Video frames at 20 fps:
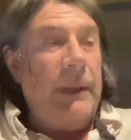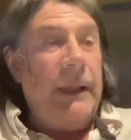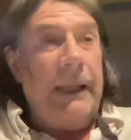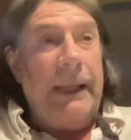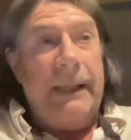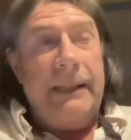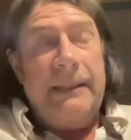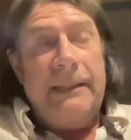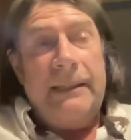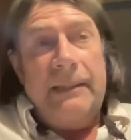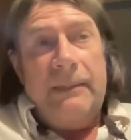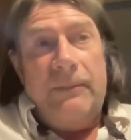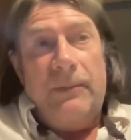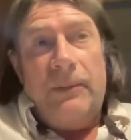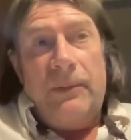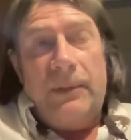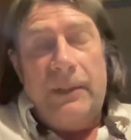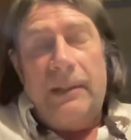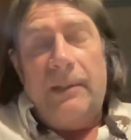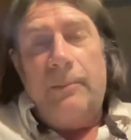And if you
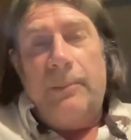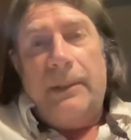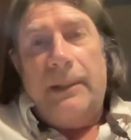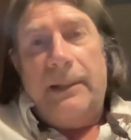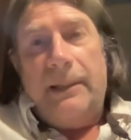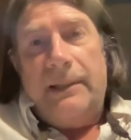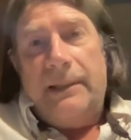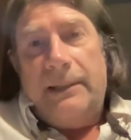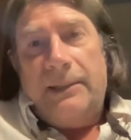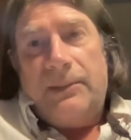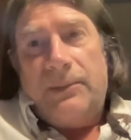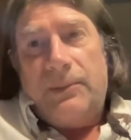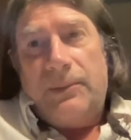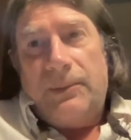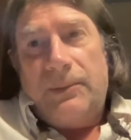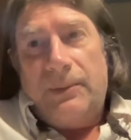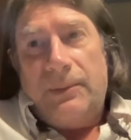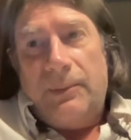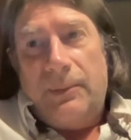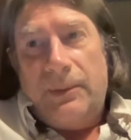think about it, this
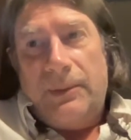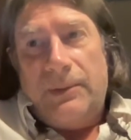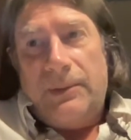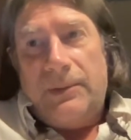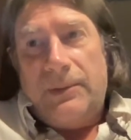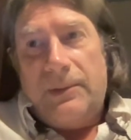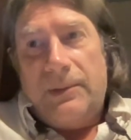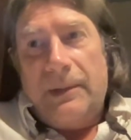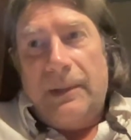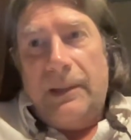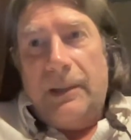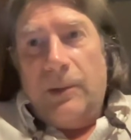was